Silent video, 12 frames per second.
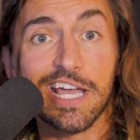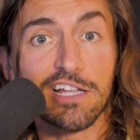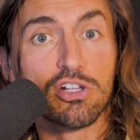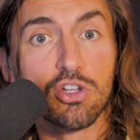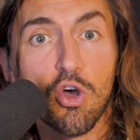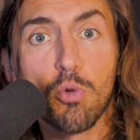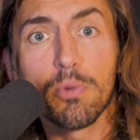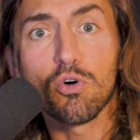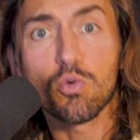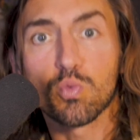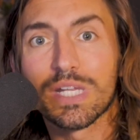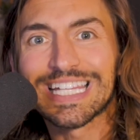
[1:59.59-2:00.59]
a
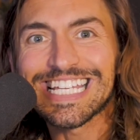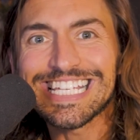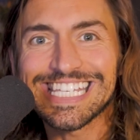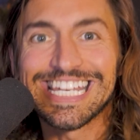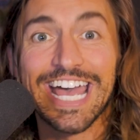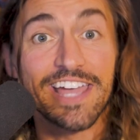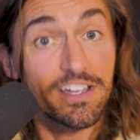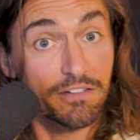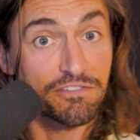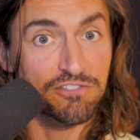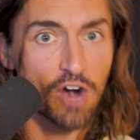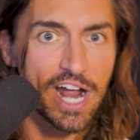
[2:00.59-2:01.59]
global release day
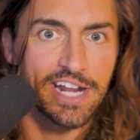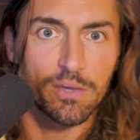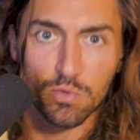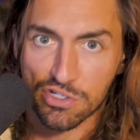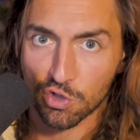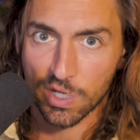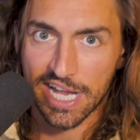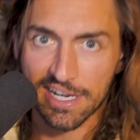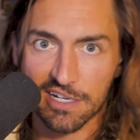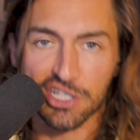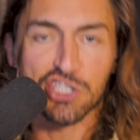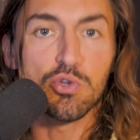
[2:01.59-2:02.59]
of Friday was
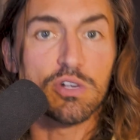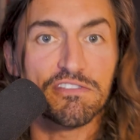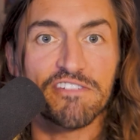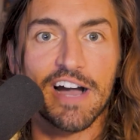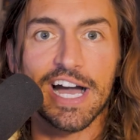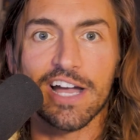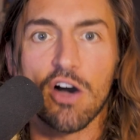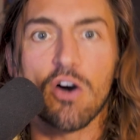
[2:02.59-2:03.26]
created to unify